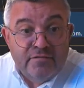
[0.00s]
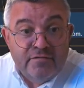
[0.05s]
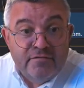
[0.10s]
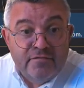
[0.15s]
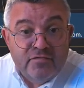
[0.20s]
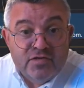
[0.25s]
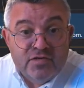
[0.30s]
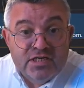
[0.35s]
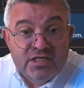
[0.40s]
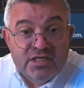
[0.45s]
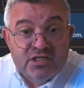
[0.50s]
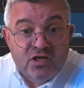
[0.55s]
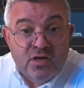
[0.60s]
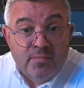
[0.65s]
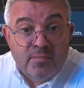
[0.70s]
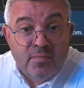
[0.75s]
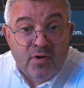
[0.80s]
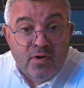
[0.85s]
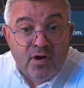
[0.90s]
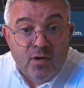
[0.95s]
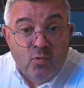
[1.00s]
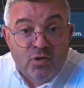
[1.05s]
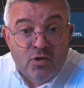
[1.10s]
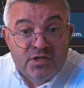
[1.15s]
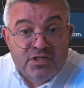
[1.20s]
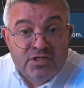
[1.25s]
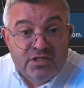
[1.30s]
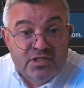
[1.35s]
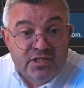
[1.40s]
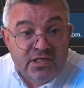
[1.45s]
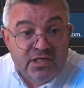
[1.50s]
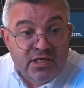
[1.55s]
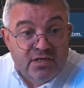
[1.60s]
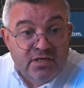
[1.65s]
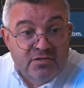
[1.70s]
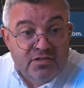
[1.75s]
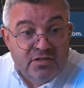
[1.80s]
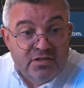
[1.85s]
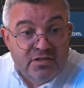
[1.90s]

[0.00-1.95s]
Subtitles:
for example, I wanted to go to